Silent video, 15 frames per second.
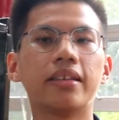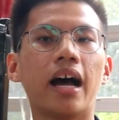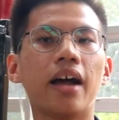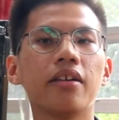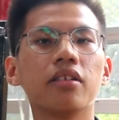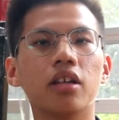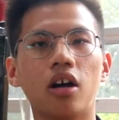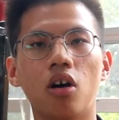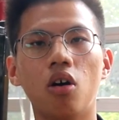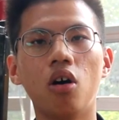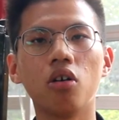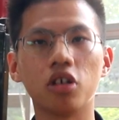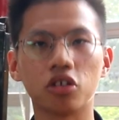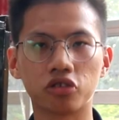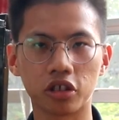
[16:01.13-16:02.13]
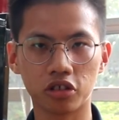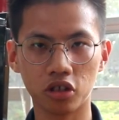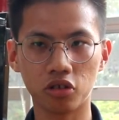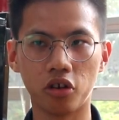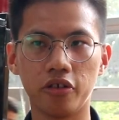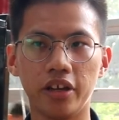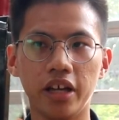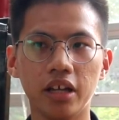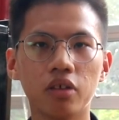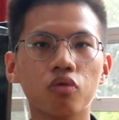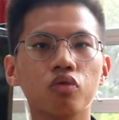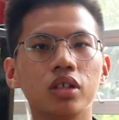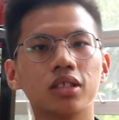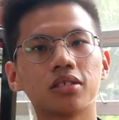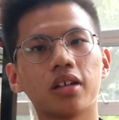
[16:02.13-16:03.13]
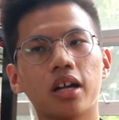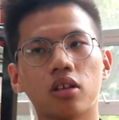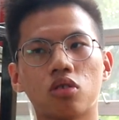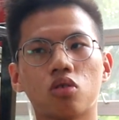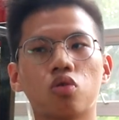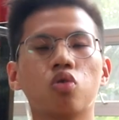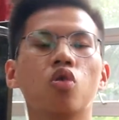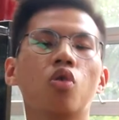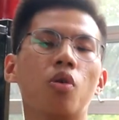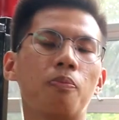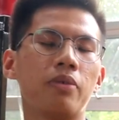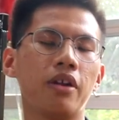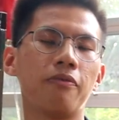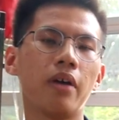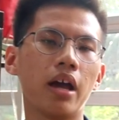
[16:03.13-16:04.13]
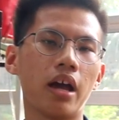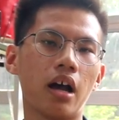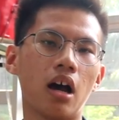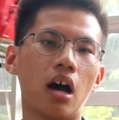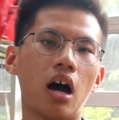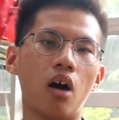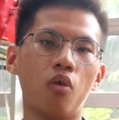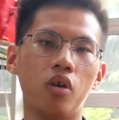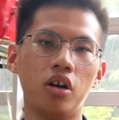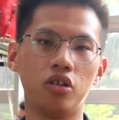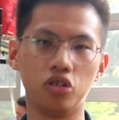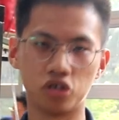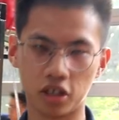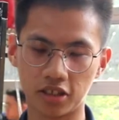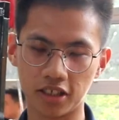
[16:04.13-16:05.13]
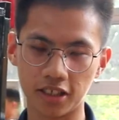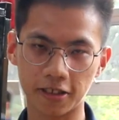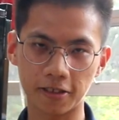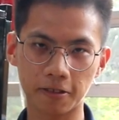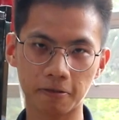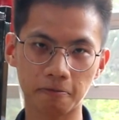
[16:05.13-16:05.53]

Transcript: done the, all the structure drawing, we start to prepare our resources.